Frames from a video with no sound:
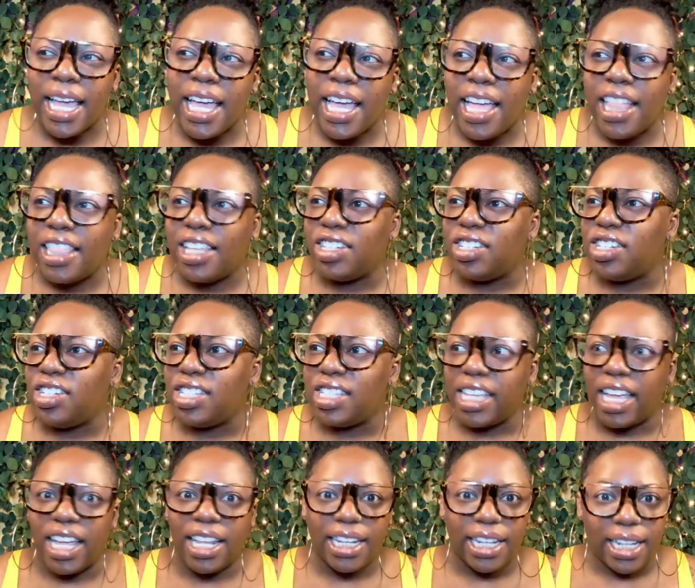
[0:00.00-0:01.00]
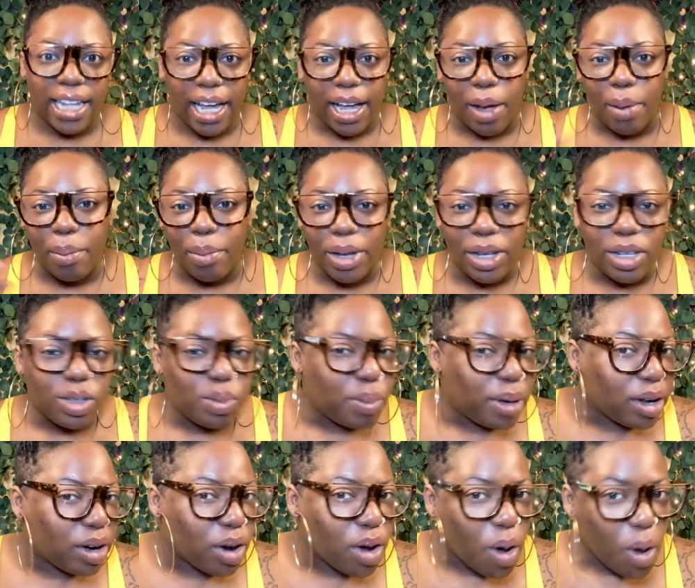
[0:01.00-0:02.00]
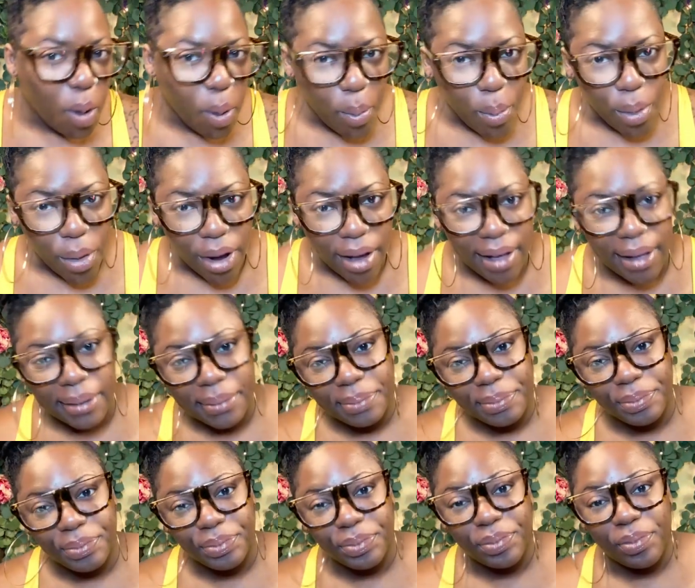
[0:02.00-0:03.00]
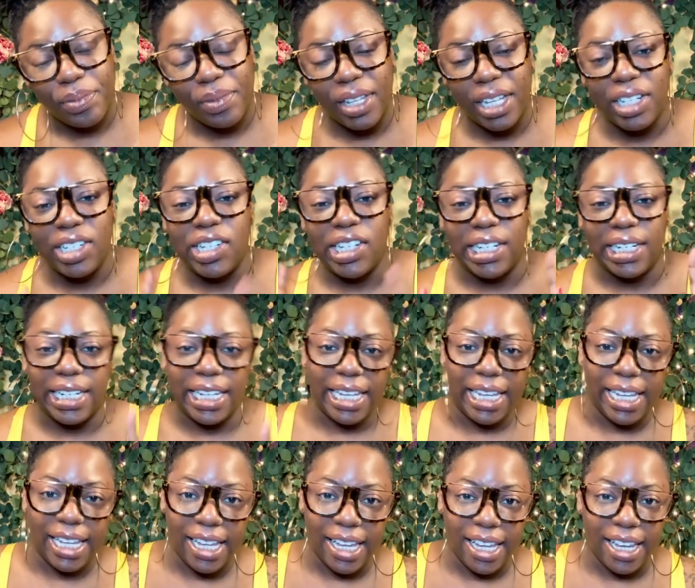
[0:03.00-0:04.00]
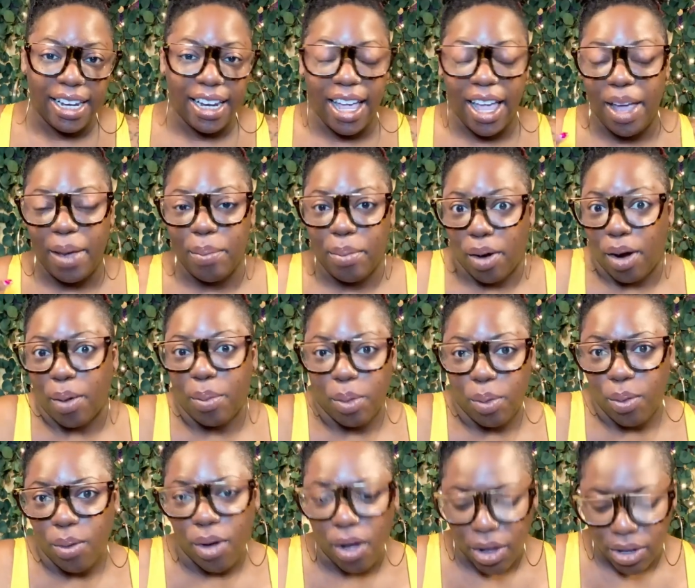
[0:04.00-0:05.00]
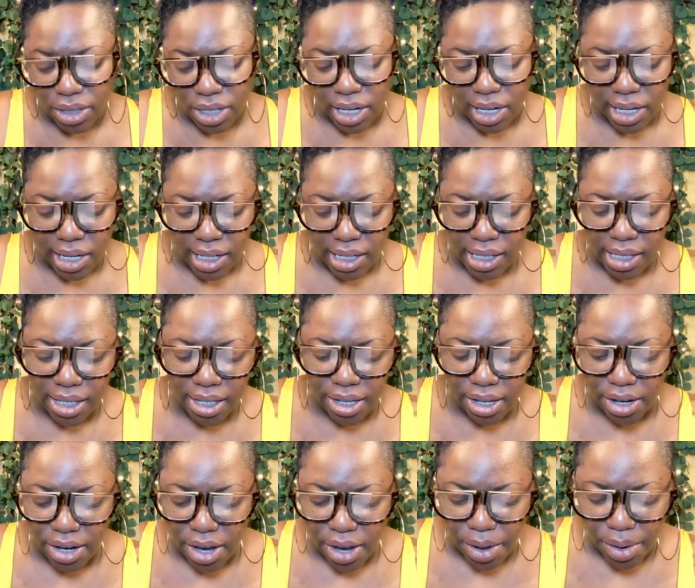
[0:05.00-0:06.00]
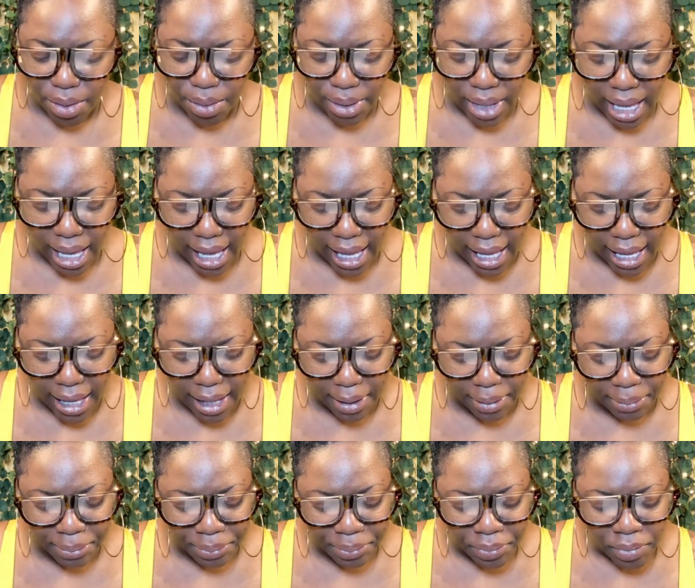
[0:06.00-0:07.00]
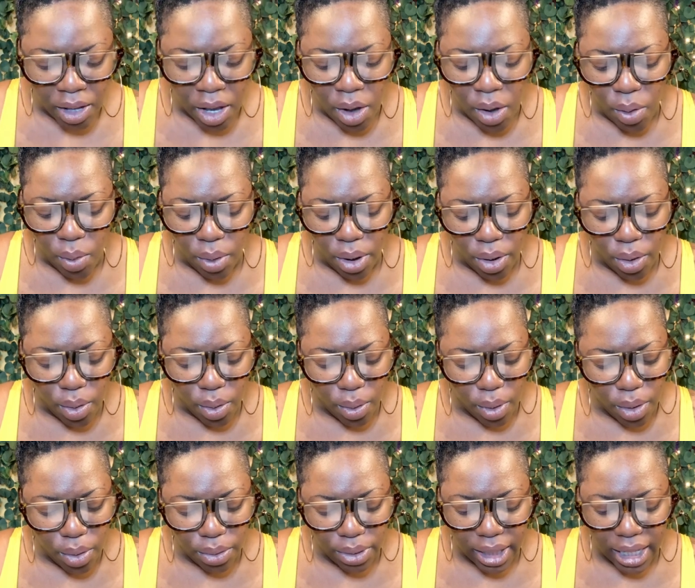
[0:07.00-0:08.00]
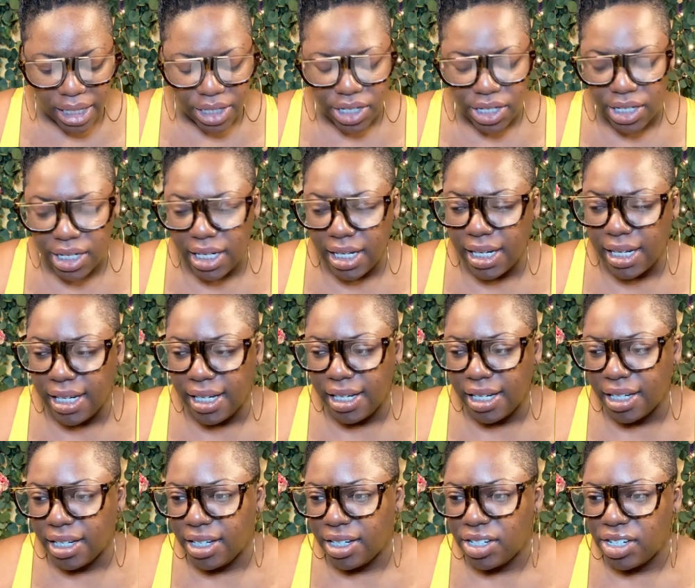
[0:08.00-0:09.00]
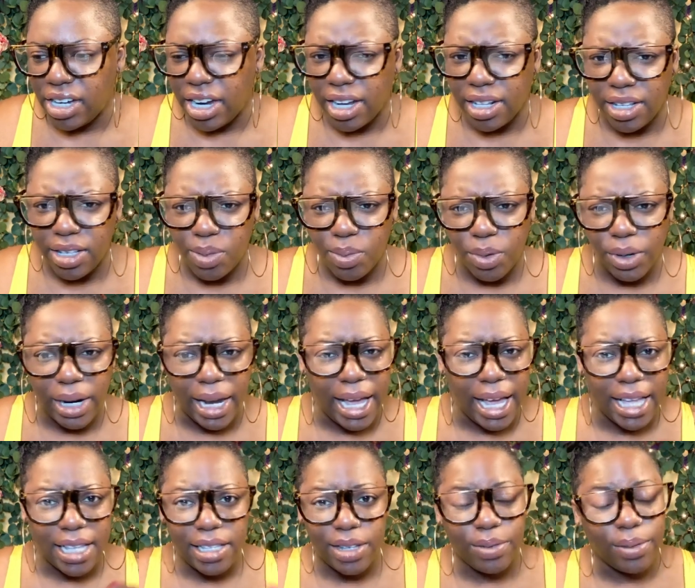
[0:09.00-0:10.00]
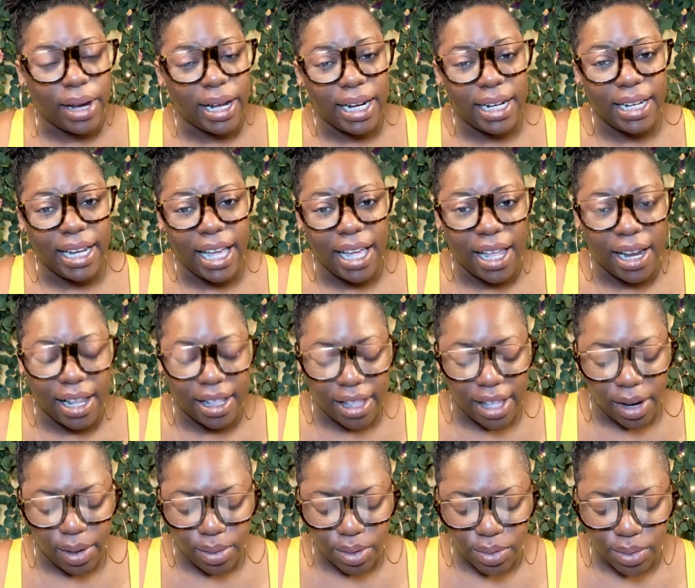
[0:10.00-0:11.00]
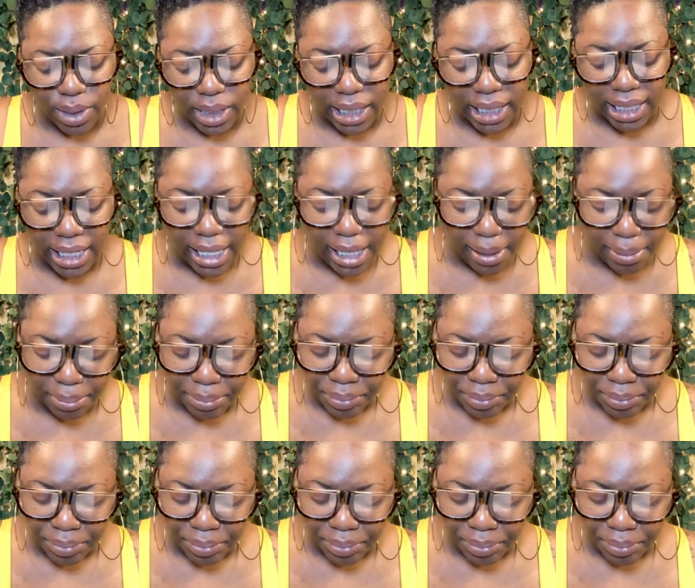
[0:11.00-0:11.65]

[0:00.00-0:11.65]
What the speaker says: that she sounded like a much better Oprah than she did a Barbara Walters, you know. And one quote that she shared this morning, I had to write it down. I thought it was really deep.